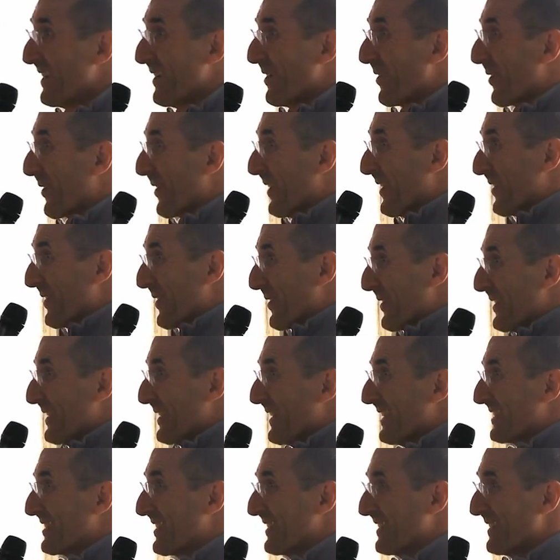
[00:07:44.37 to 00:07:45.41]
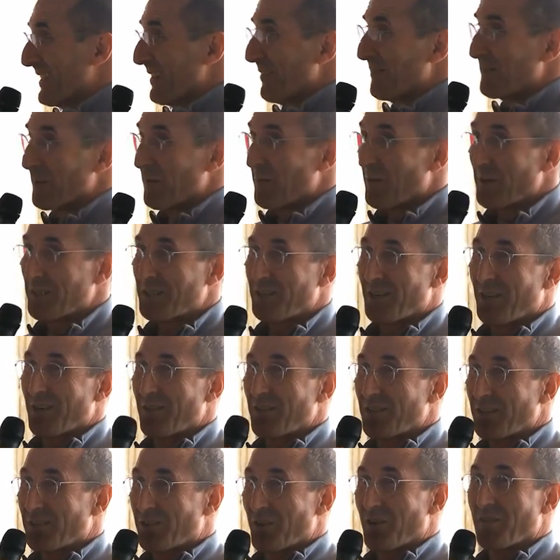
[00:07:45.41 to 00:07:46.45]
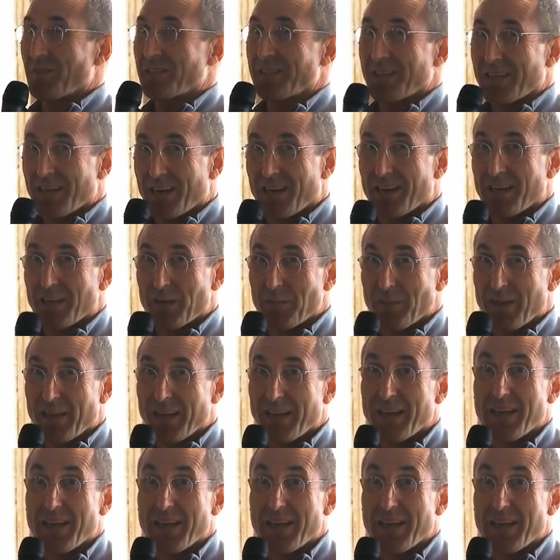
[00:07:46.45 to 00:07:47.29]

or other initiatives of what's called the service economy